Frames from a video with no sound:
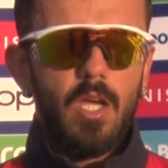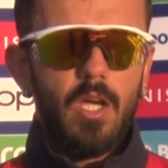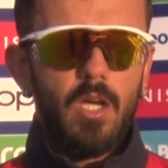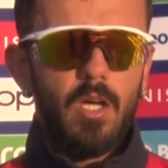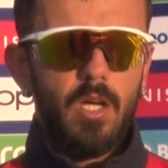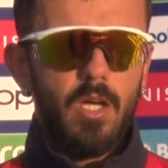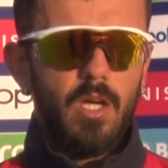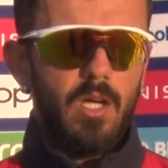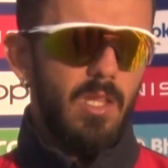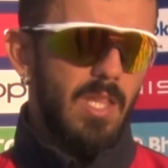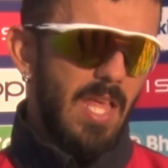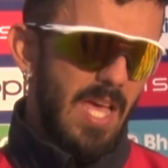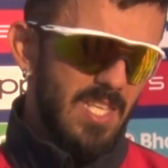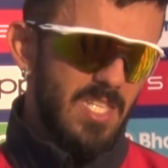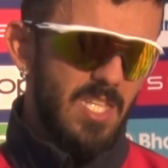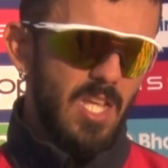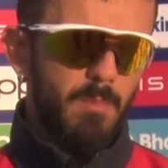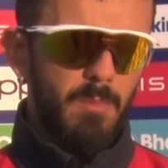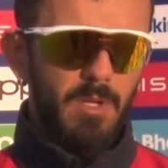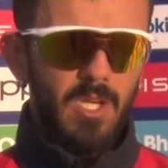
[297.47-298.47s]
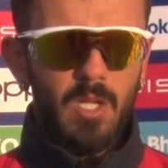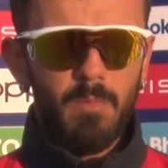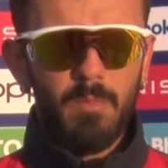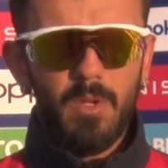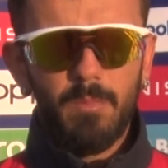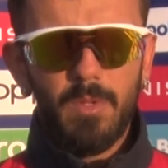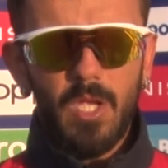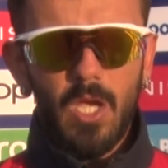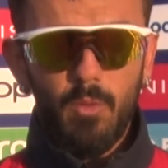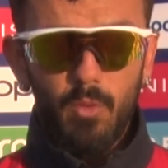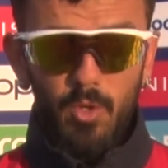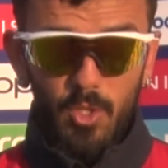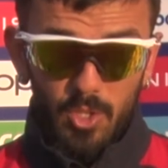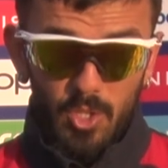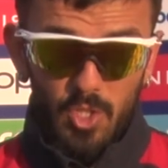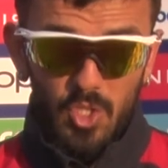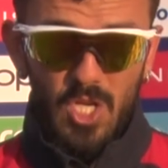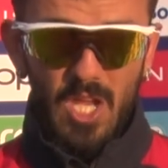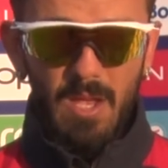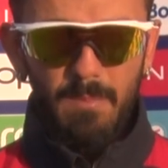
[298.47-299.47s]
Last time in Namibia, we were
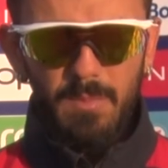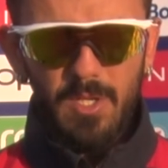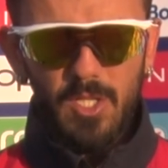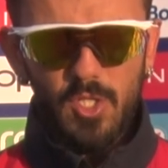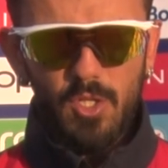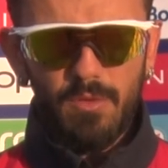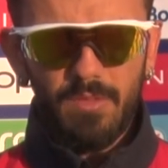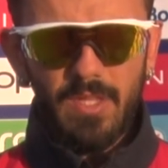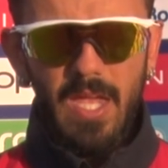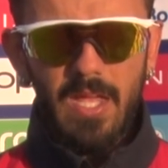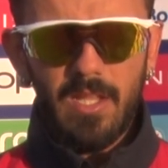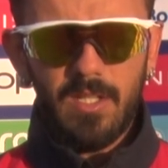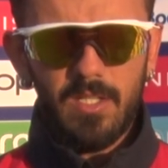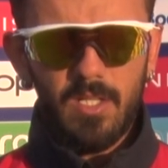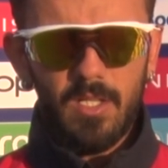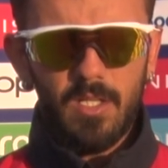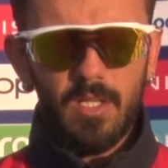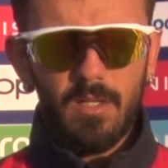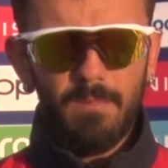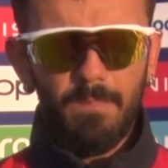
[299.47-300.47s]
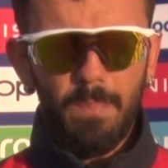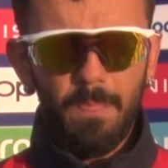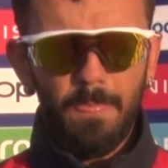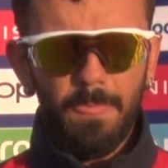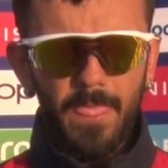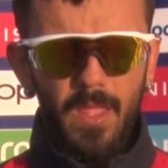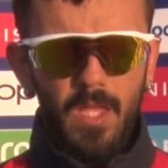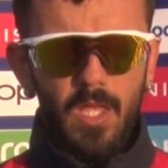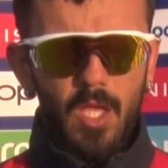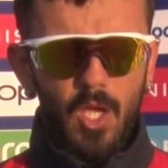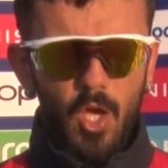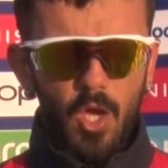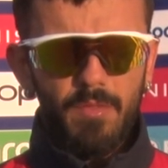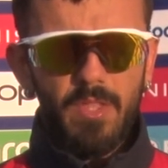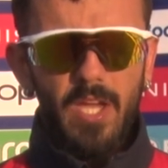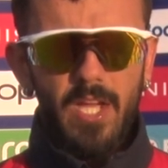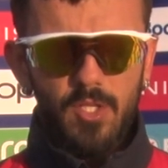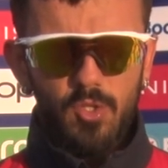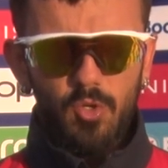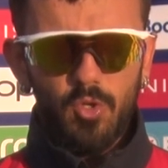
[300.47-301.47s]
the champions of that
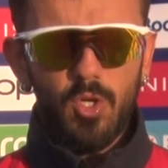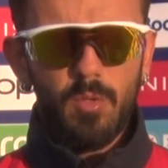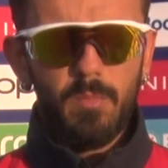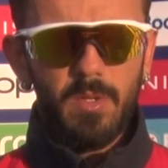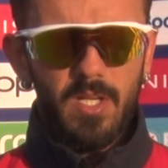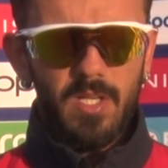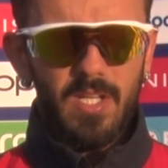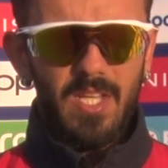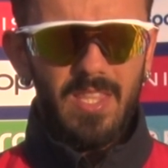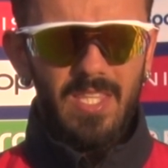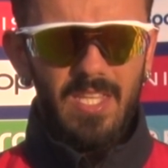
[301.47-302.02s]
tournament. I